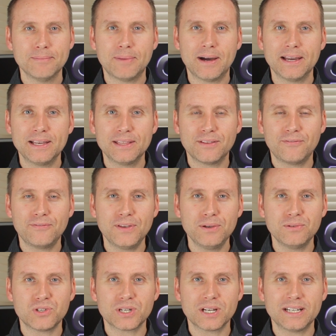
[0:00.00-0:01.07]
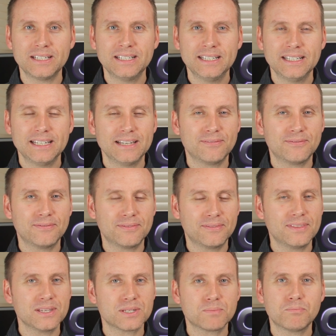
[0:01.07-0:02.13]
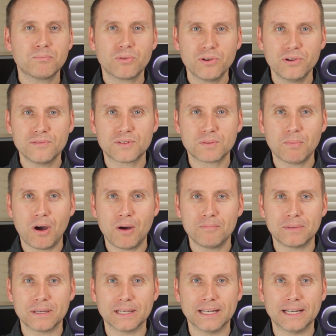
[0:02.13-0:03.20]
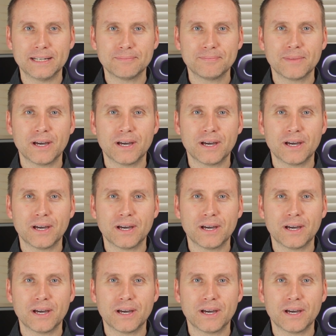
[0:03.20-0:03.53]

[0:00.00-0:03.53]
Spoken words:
But in the future, if this proves popular,